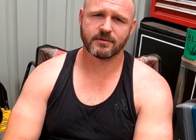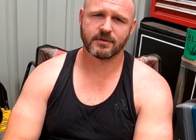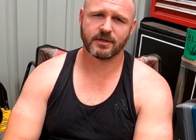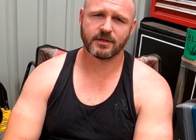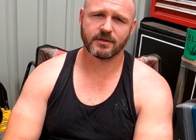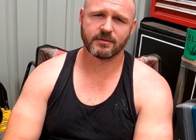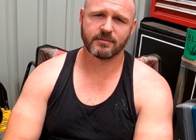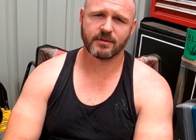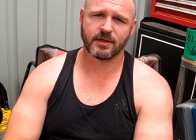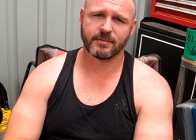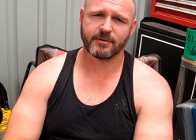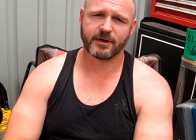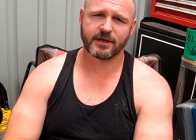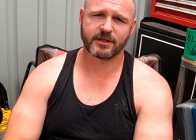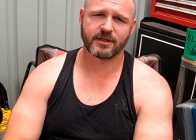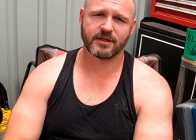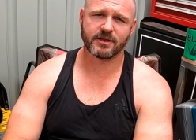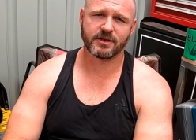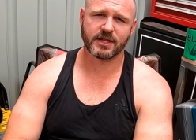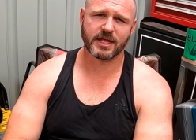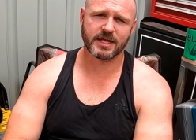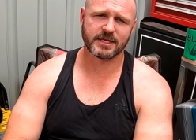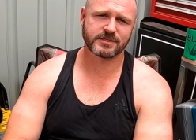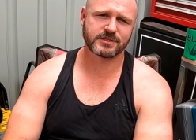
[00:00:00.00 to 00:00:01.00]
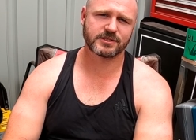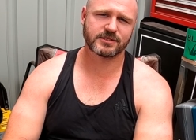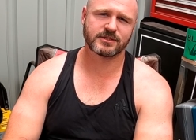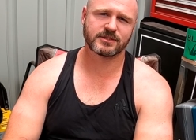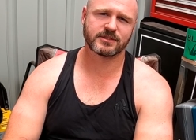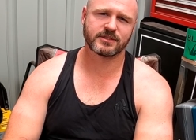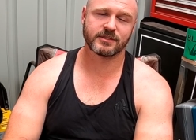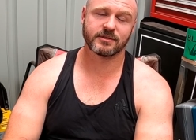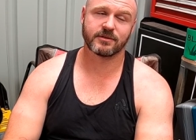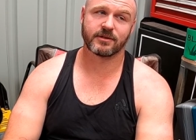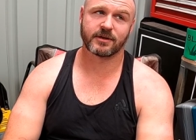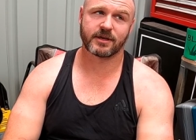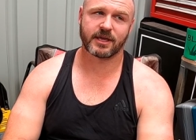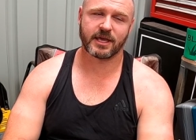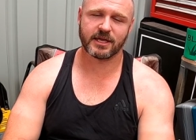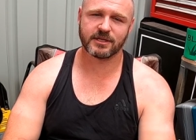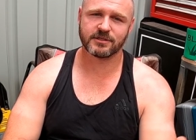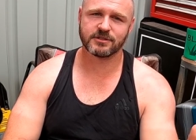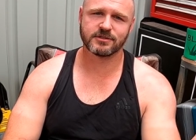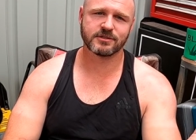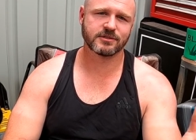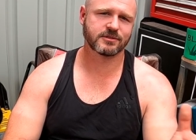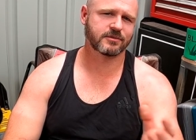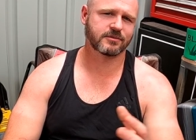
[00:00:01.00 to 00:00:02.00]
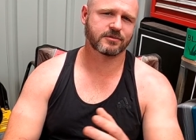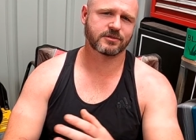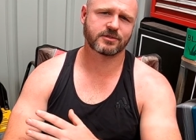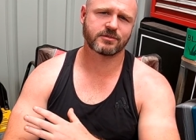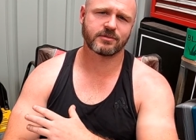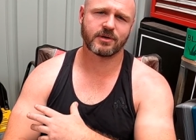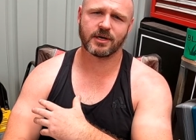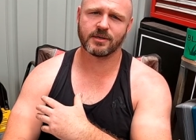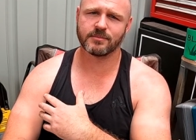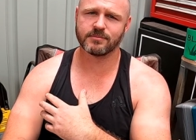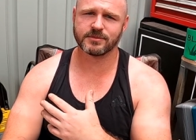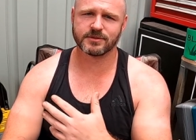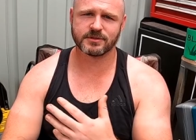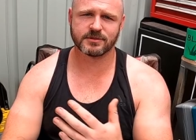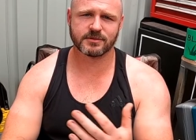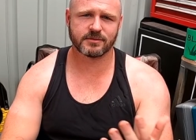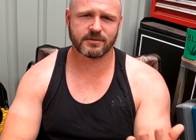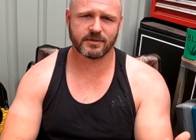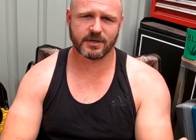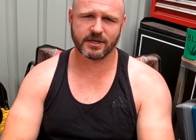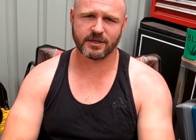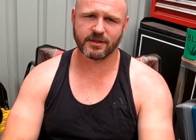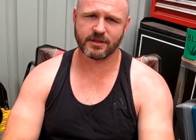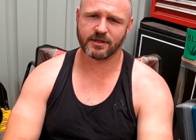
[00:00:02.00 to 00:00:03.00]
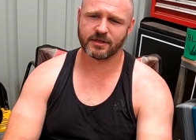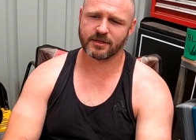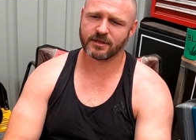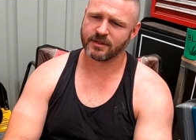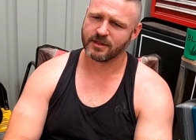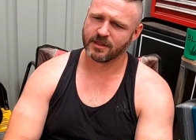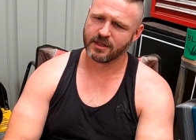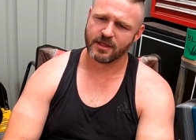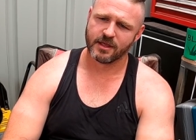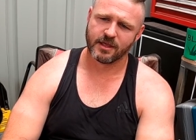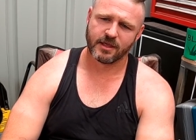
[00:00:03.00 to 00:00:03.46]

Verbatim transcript: They're, they make their nests in like hedges or shrubs or anything.